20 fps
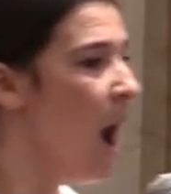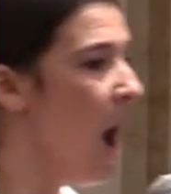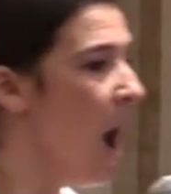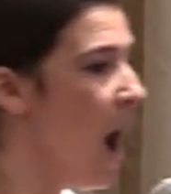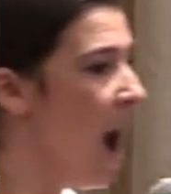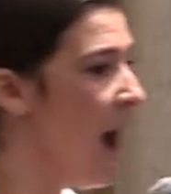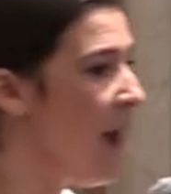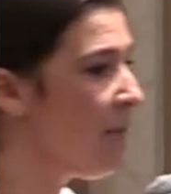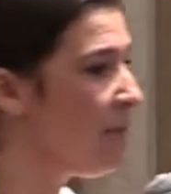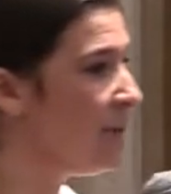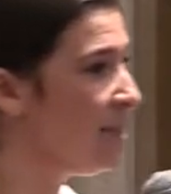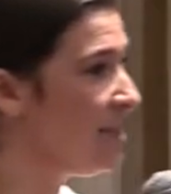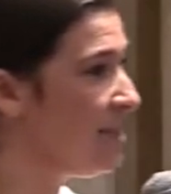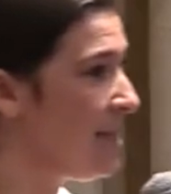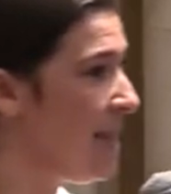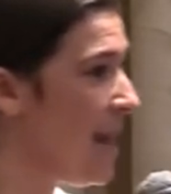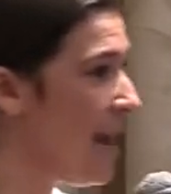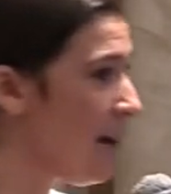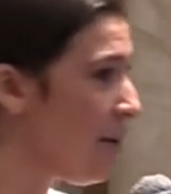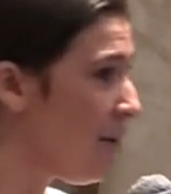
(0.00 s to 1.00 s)
I was
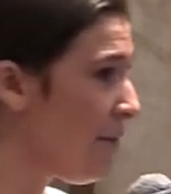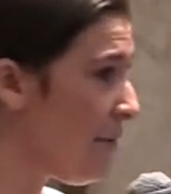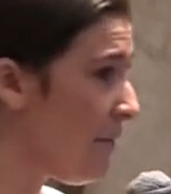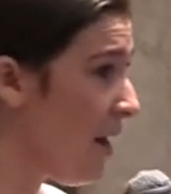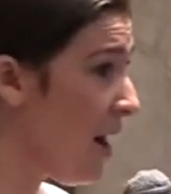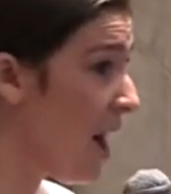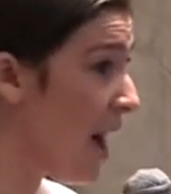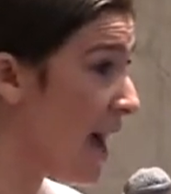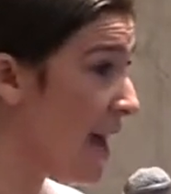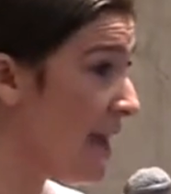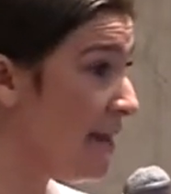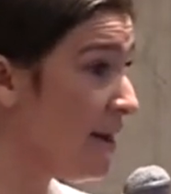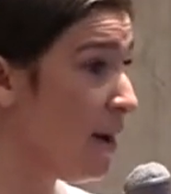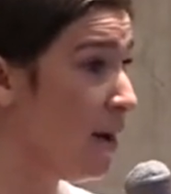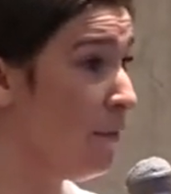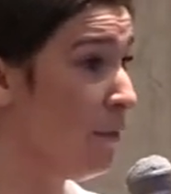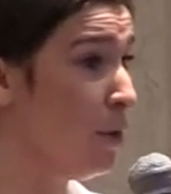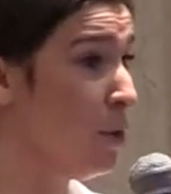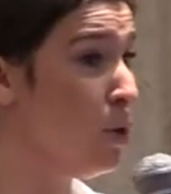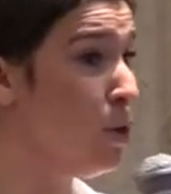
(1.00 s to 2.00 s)
terrified
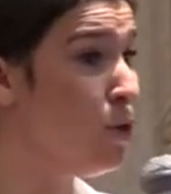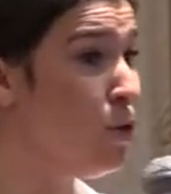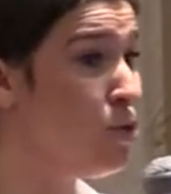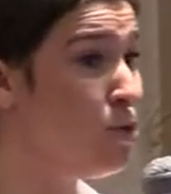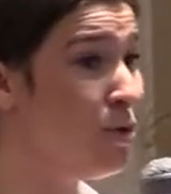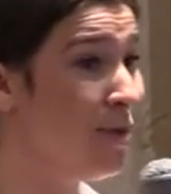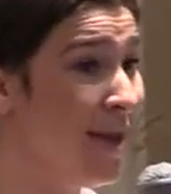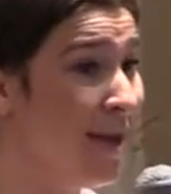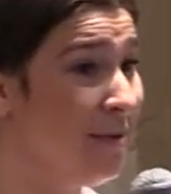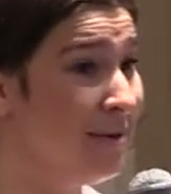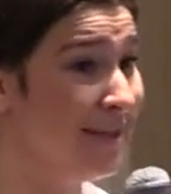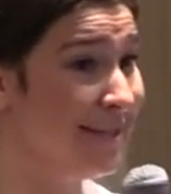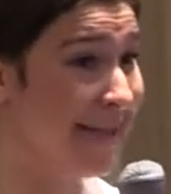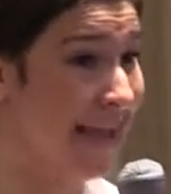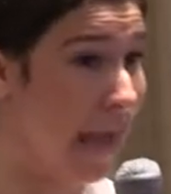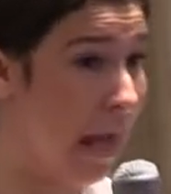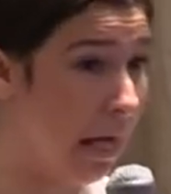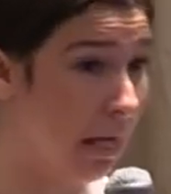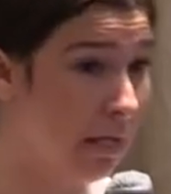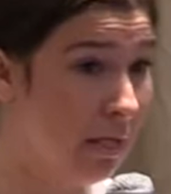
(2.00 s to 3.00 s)
of who they would
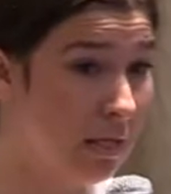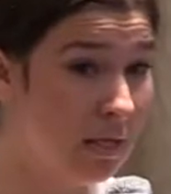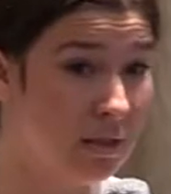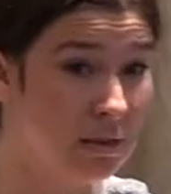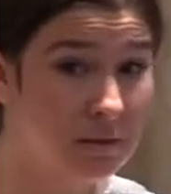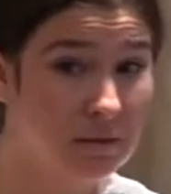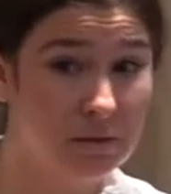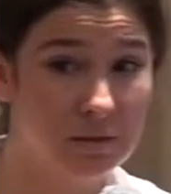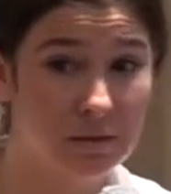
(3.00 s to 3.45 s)
tell.